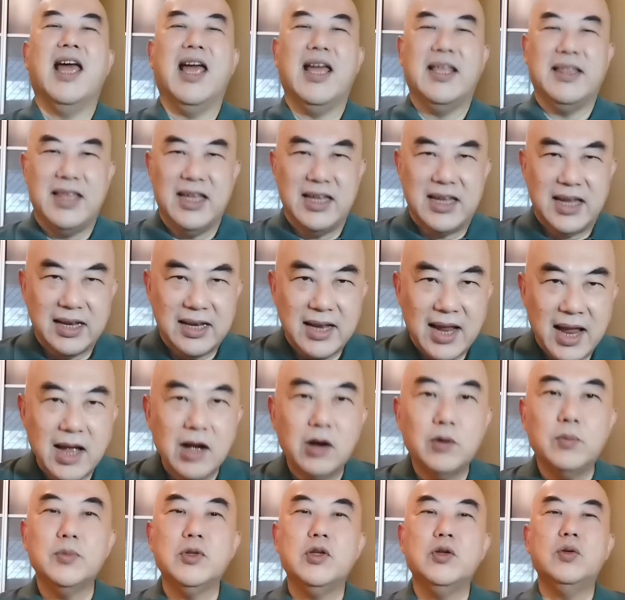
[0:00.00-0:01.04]
And they can
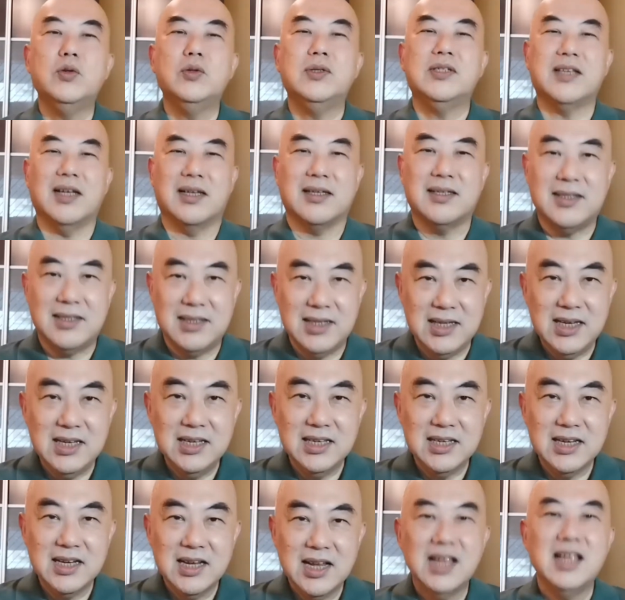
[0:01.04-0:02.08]
help you
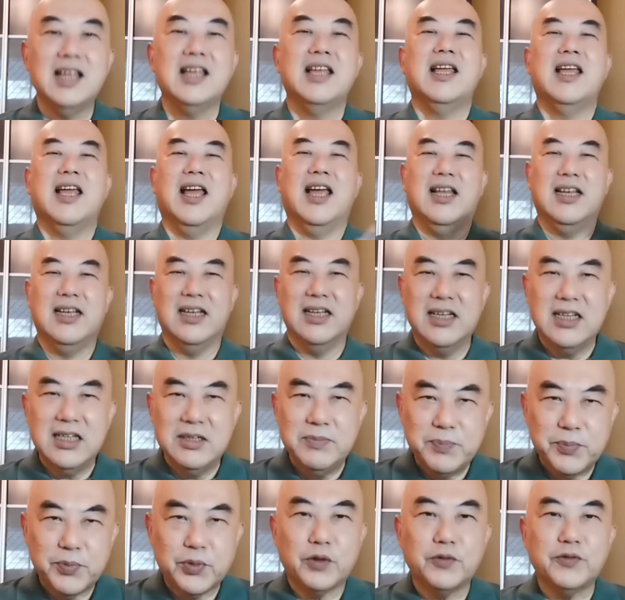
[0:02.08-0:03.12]
succeed and
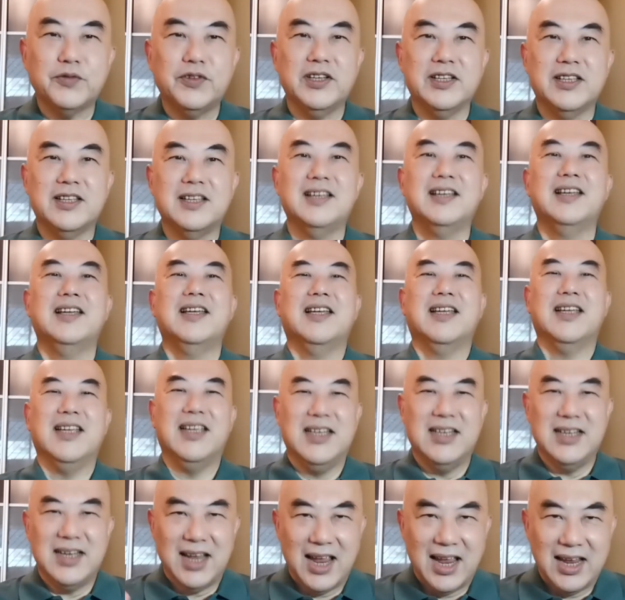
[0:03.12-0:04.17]
earn profit
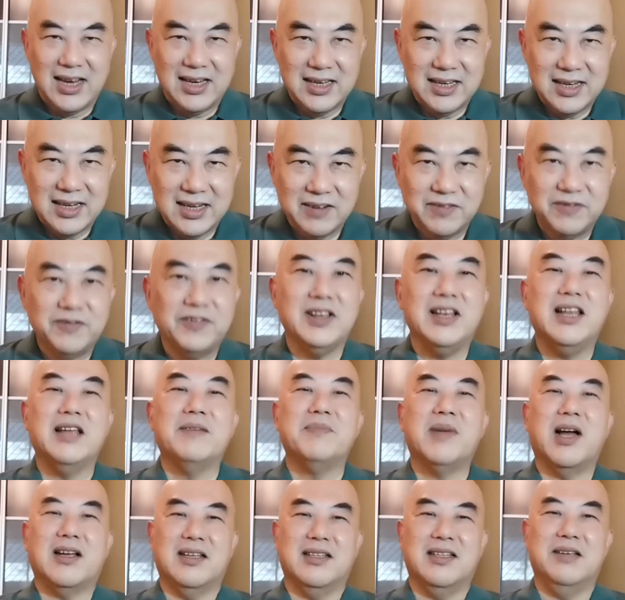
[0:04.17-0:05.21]
in an affiliate
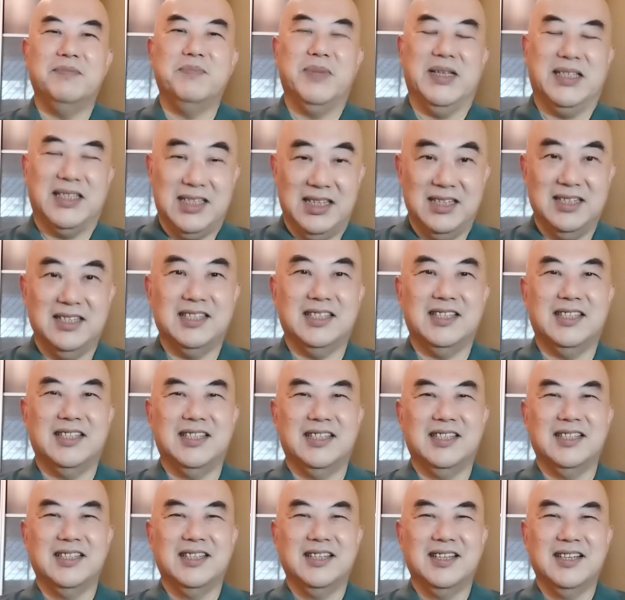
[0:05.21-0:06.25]
marketing
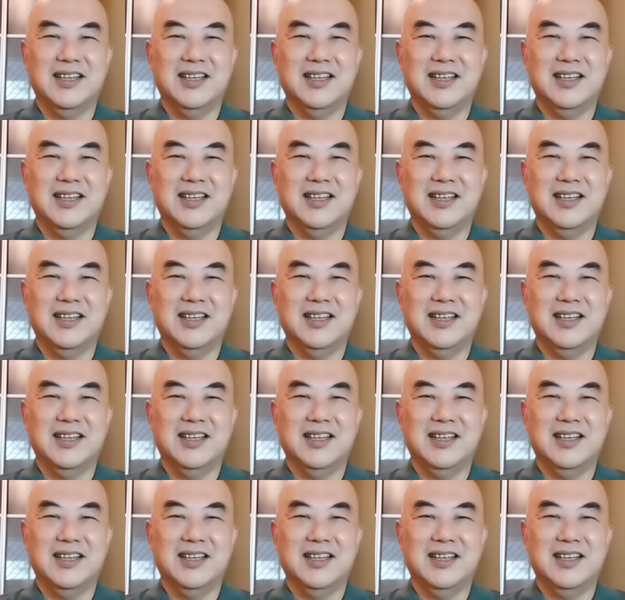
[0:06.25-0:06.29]
business.